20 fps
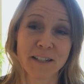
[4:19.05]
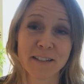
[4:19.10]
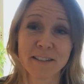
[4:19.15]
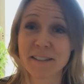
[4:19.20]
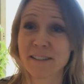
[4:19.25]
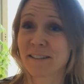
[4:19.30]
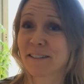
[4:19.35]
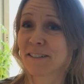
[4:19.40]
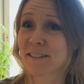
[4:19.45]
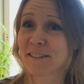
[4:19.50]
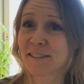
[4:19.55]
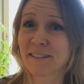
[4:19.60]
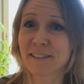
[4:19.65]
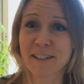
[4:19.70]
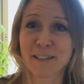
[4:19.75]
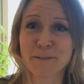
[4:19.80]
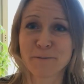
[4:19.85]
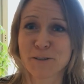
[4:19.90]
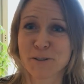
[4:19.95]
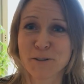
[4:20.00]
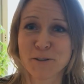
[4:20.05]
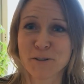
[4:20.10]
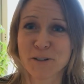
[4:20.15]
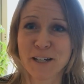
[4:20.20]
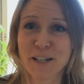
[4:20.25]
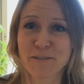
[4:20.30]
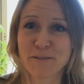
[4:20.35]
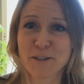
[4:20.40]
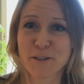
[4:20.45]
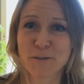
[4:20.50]
Just like when you're
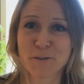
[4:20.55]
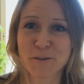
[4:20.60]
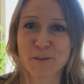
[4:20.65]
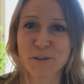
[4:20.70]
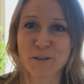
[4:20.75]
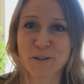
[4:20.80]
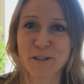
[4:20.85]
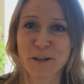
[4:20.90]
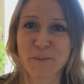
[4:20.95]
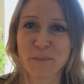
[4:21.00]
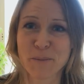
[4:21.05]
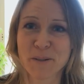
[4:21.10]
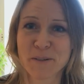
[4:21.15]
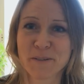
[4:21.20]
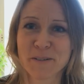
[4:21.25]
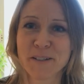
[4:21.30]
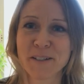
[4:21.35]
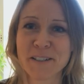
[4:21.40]
having your startup,